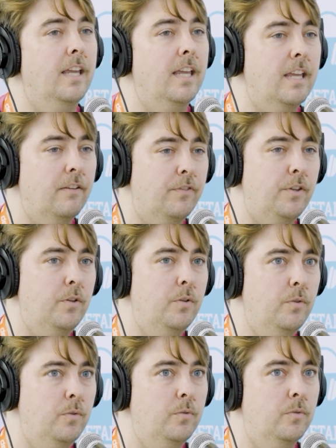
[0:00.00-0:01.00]
If
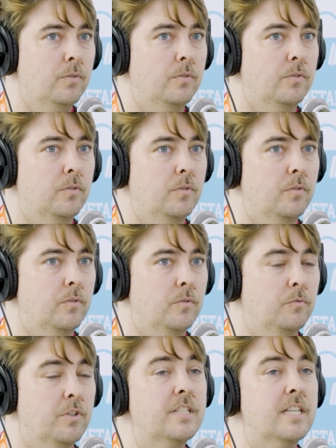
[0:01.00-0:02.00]
you
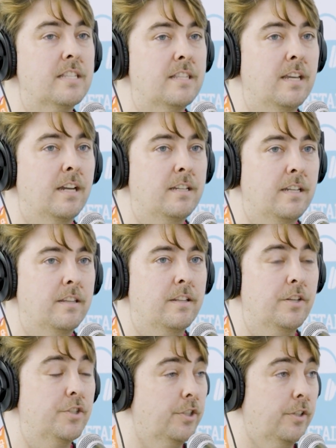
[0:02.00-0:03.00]
resist the idea
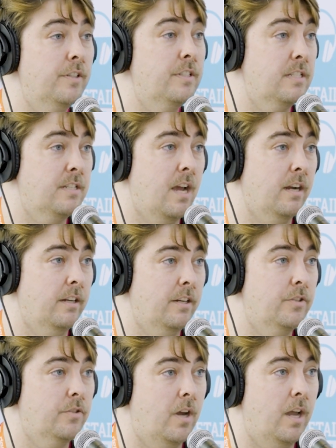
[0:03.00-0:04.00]
that insurance is not going
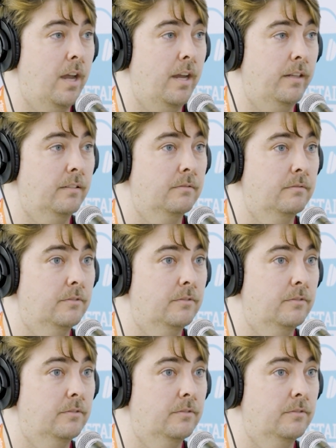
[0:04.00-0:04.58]
to try